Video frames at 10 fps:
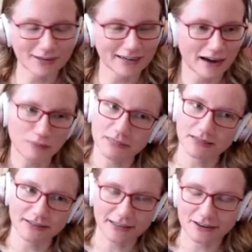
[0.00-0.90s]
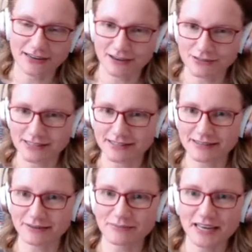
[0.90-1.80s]
So we're not mirroring our noun
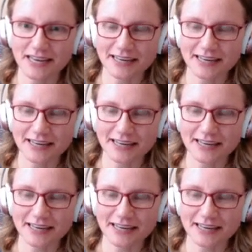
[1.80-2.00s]
system.